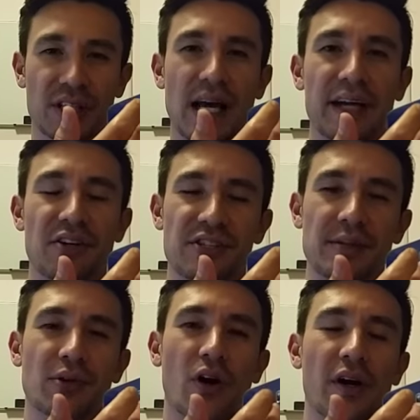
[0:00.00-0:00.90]
just slide your
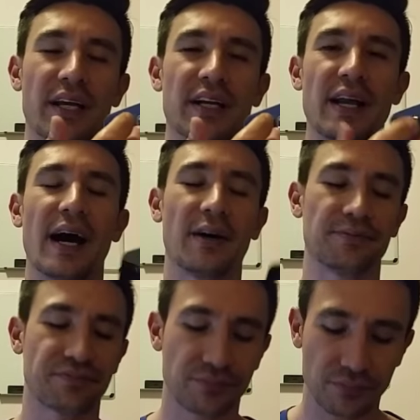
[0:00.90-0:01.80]
SIM card in and
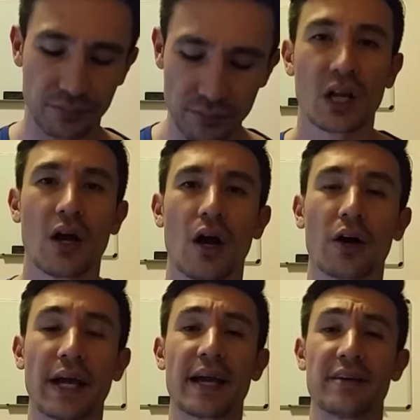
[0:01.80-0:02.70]
out.
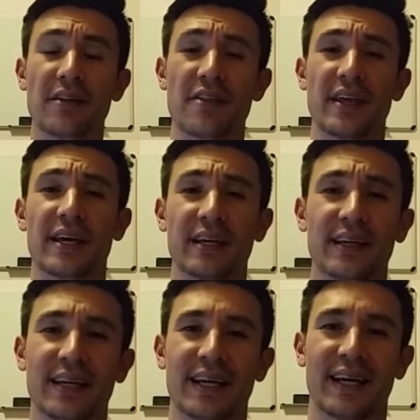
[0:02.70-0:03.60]
Okay, another
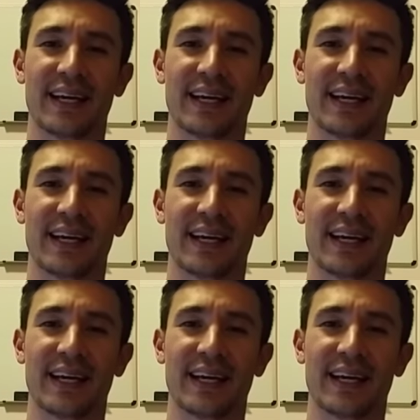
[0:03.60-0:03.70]
thing